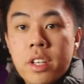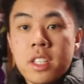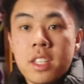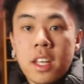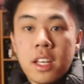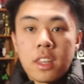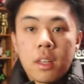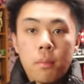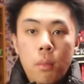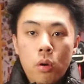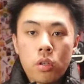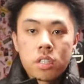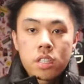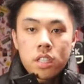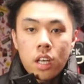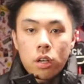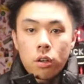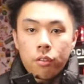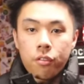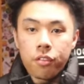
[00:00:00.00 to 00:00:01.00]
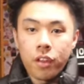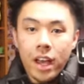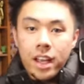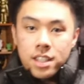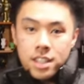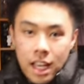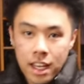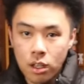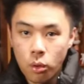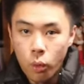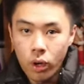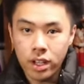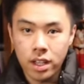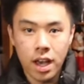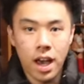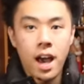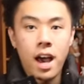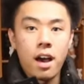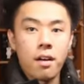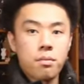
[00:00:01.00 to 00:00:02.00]
This is like the most subtle flex anyone
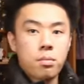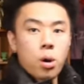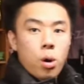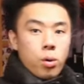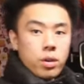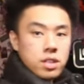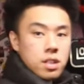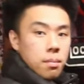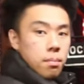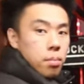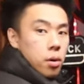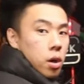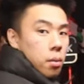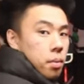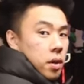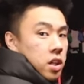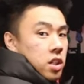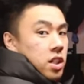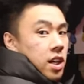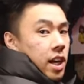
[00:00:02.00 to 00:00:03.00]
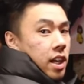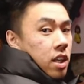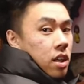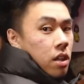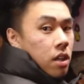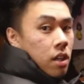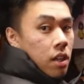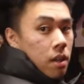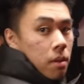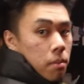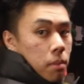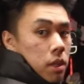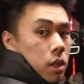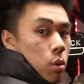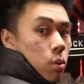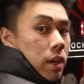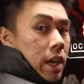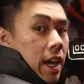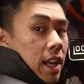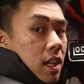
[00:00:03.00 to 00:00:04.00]
can have, bro. It's a Burberry jacket, but
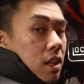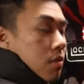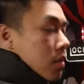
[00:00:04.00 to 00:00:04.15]
you can't